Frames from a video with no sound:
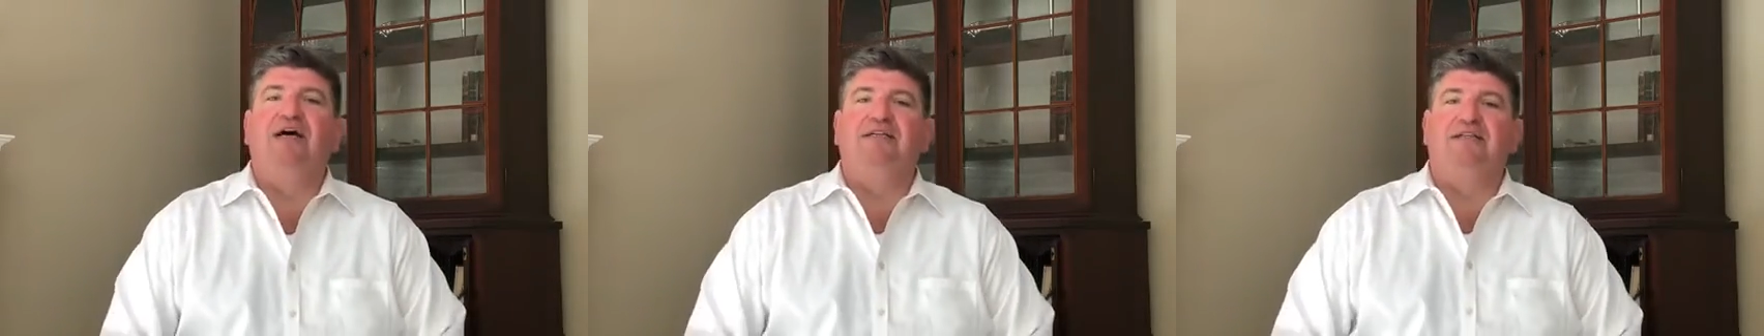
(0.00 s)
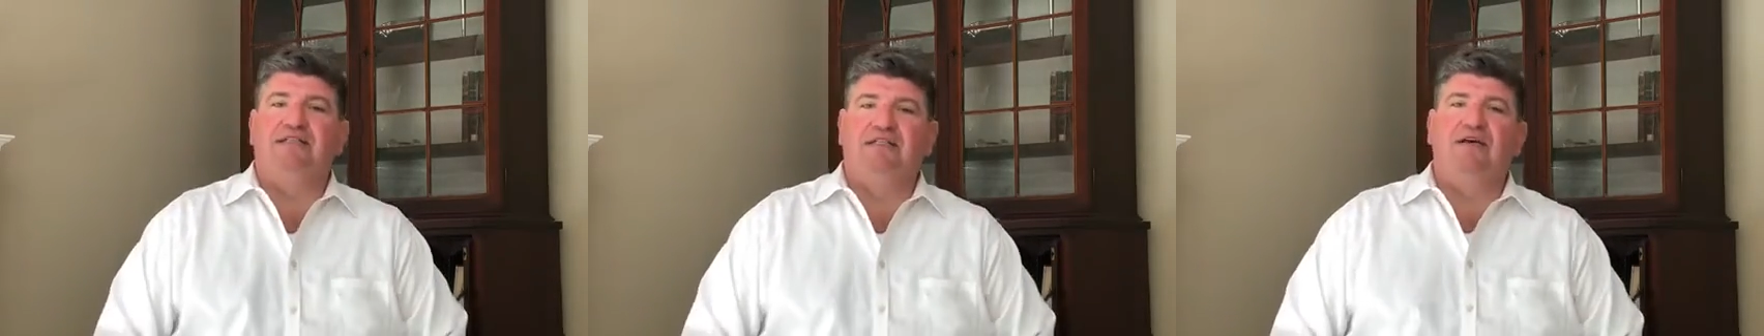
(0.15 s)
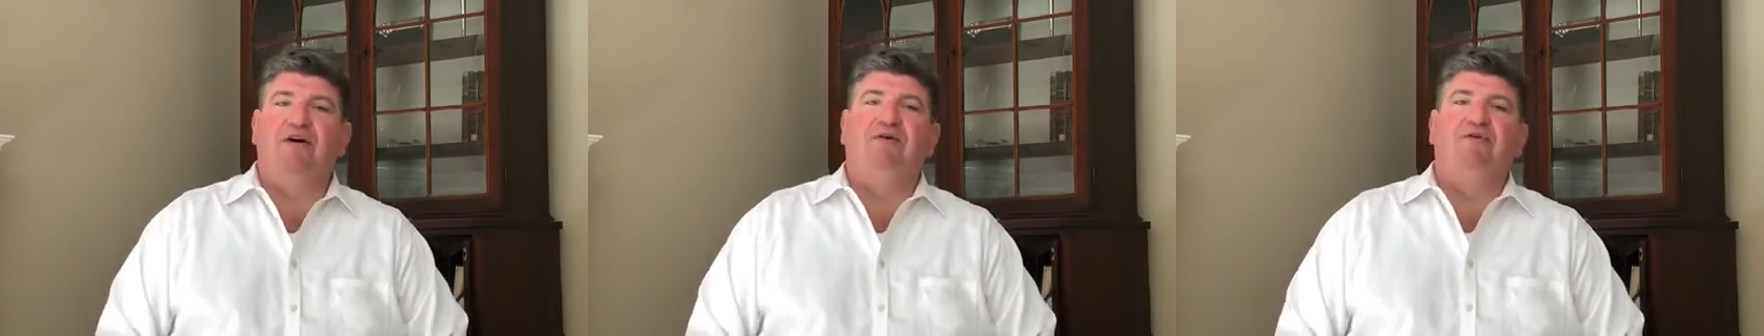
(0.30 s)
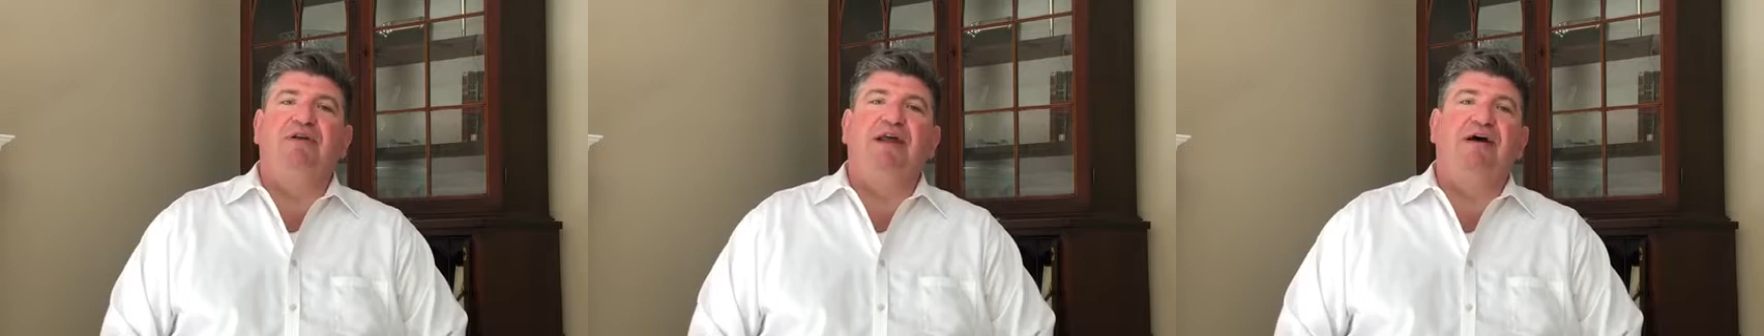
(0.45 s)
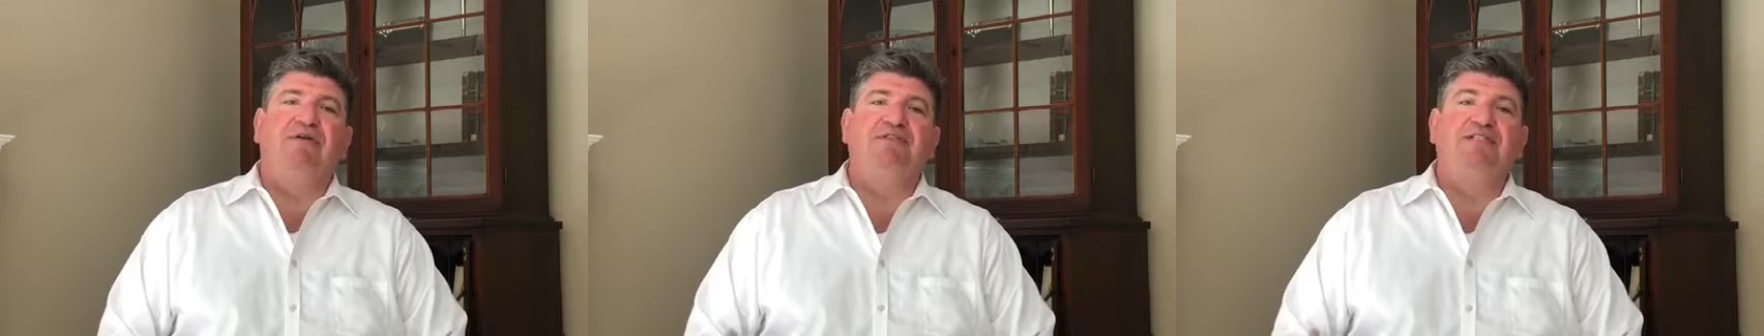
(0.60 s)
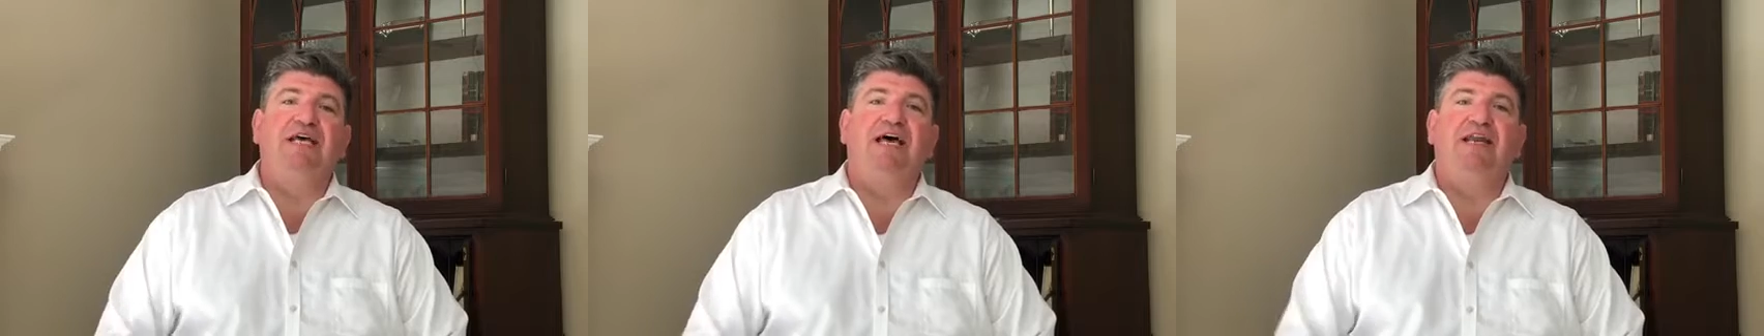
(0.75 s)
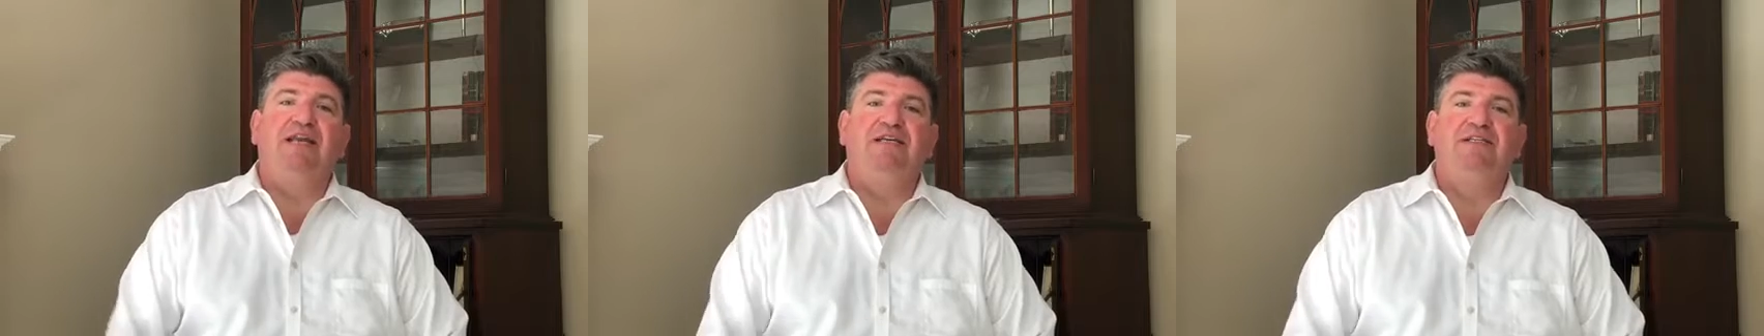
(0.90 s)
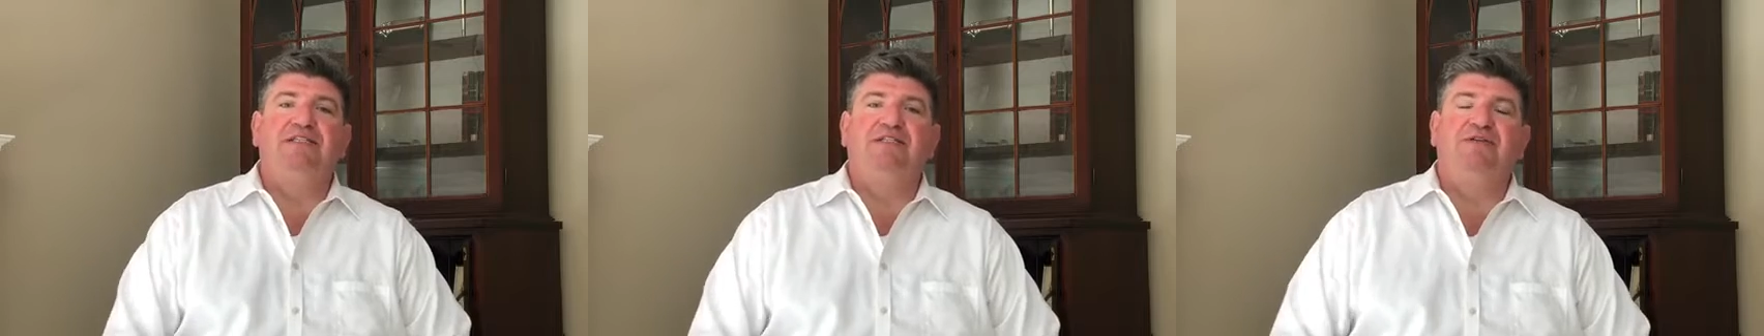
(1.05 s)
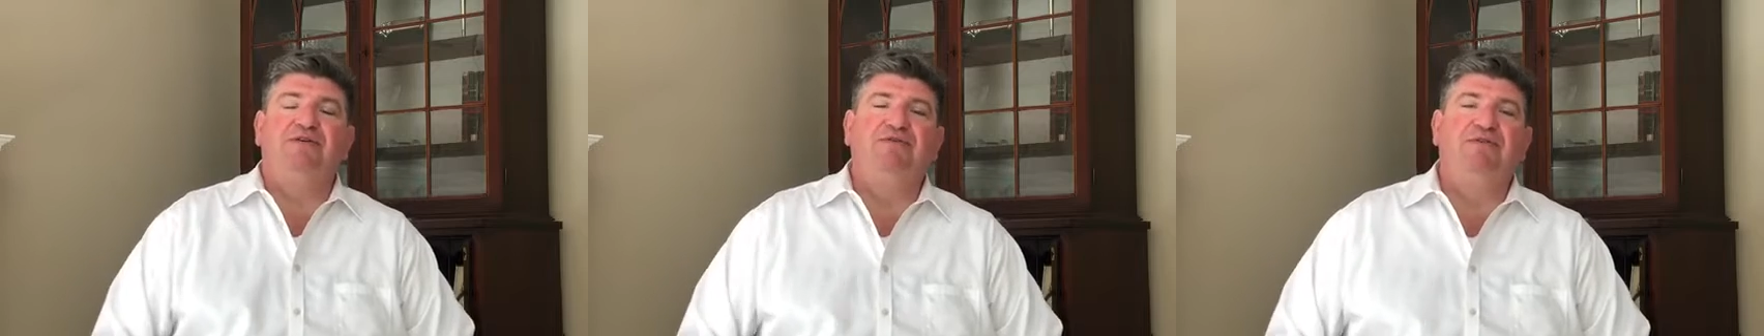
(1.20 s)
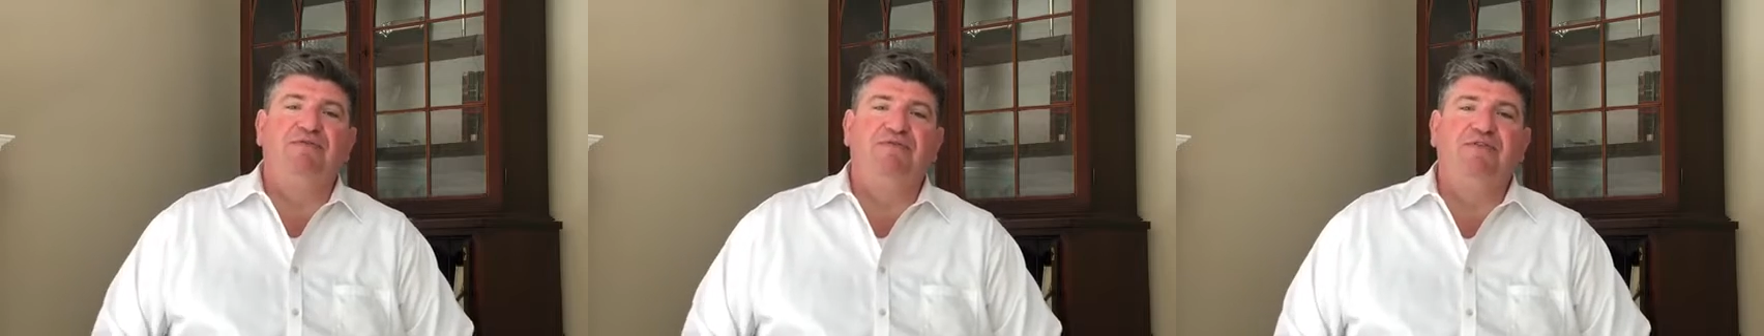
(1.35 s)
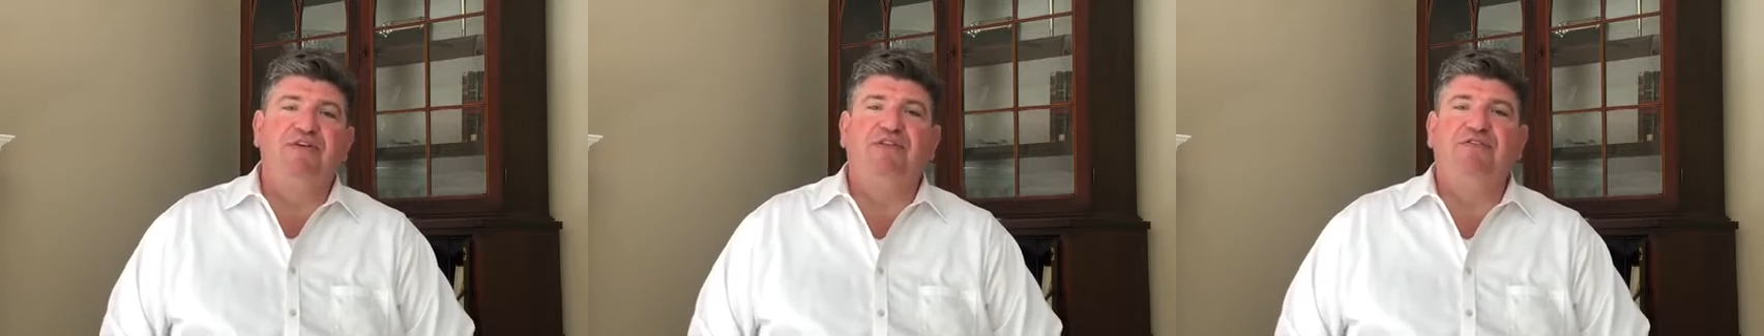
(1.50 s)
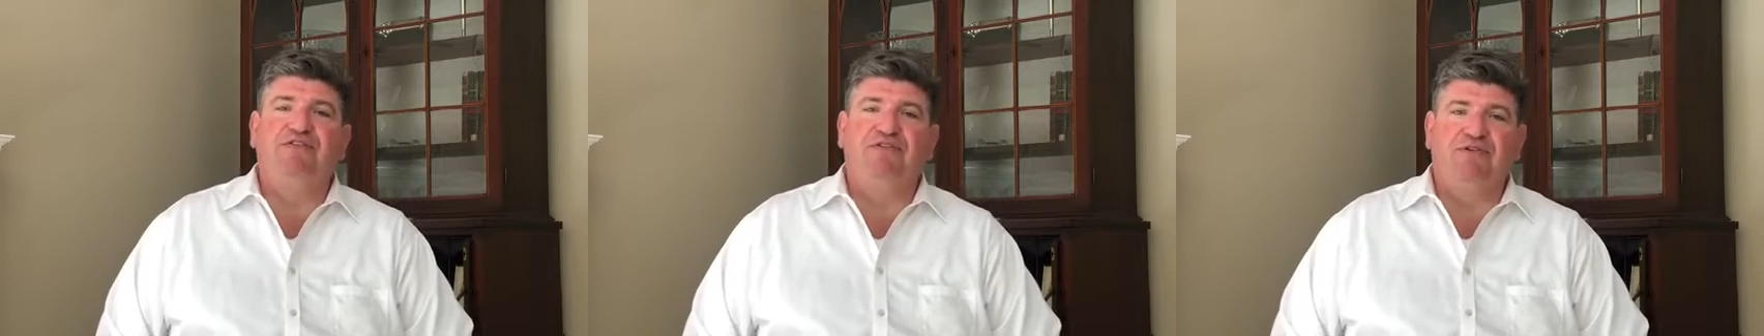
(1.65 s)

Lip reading: So now it's headed to the Fifth